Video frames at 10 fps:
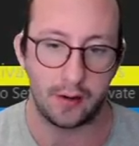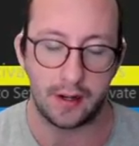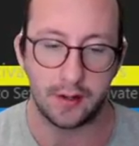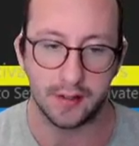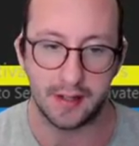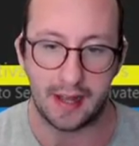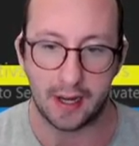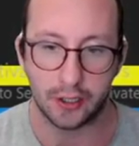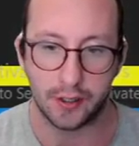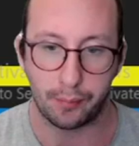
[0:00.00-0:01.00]
It doesn't
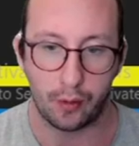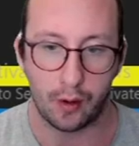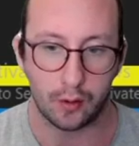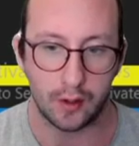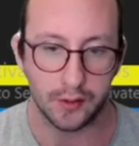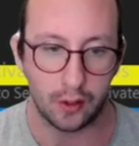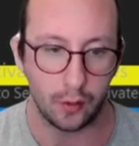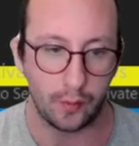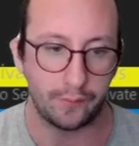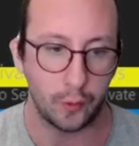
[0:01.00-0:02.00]
actually progress
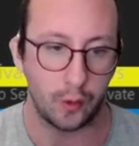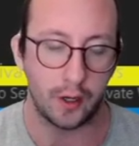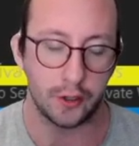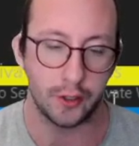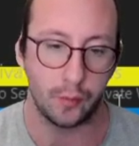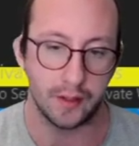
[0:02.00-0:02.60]
all the way through 100.